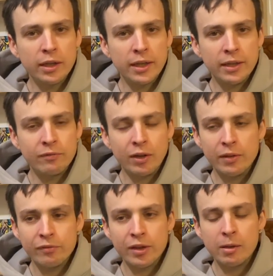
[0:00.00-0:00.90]
I need
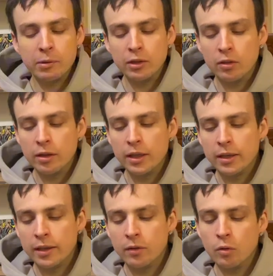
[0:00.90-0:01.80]
that family line, and
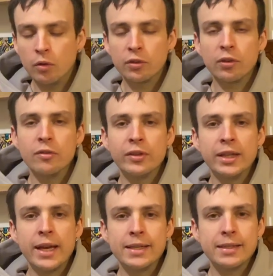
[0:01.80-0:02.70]
then also
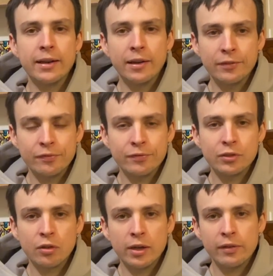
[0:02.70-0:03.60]
the Hatena
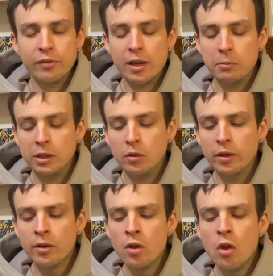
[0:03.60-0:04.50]
shiny family line.